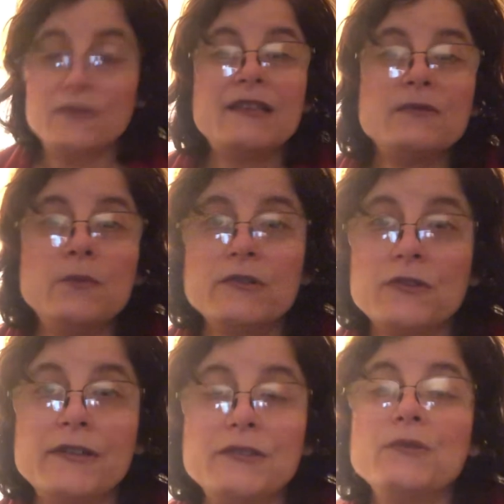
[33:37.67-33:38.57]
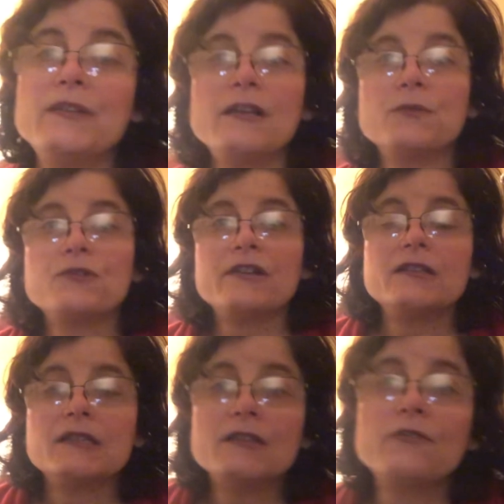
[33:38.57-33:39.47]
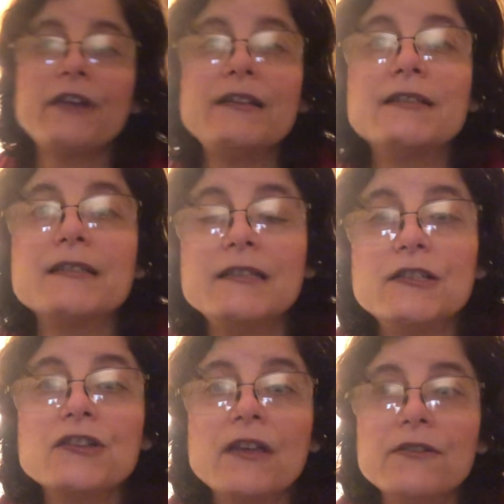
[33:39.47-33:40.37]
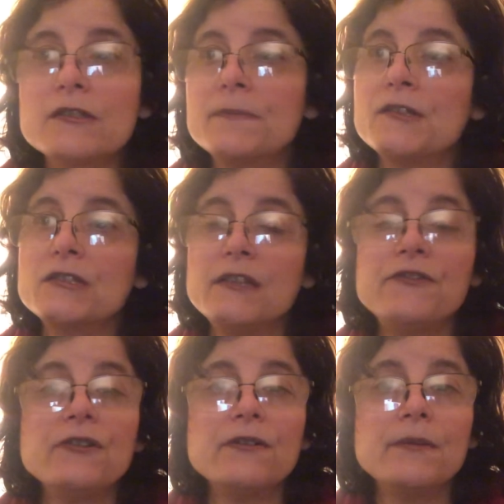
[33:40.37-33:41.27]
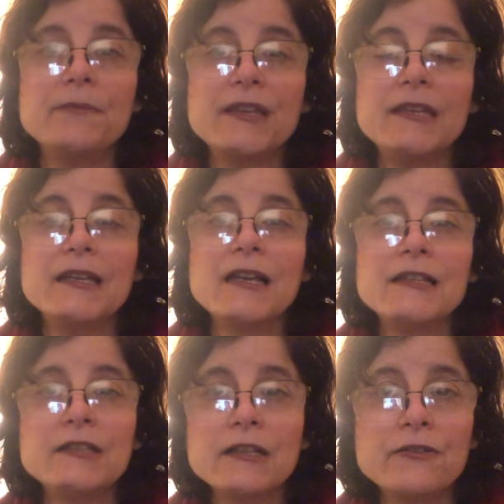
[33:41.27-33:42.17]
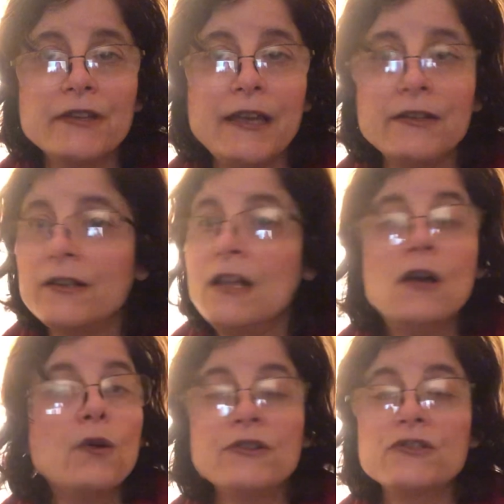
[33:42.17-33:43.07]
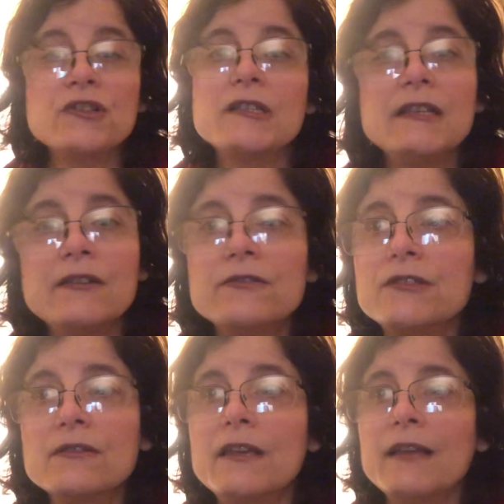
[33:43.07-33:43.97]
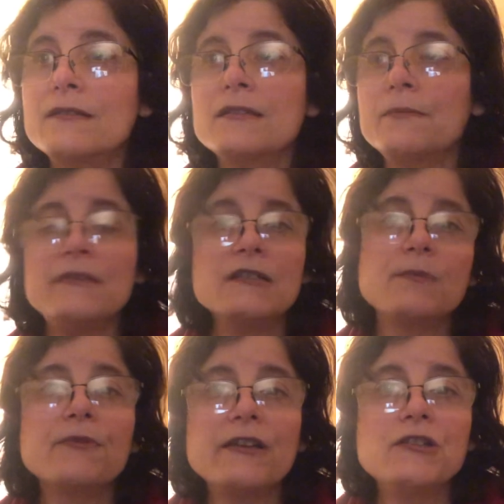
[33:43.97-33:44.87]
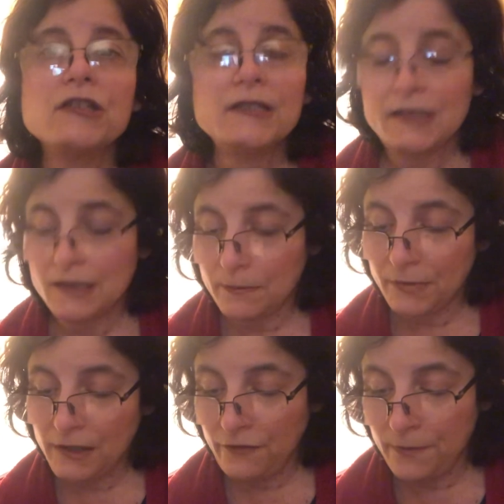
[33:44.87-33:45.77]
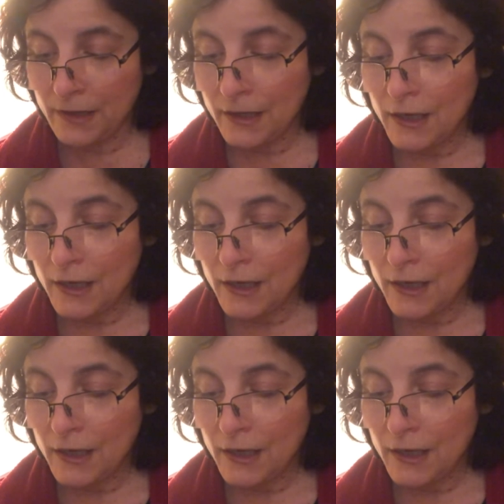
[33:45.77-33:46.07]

That's what we're trying to do here. We're trying to see the greatness in each other, especially if you're a beginning content creator or you're just here to get some inspiration and upliftment.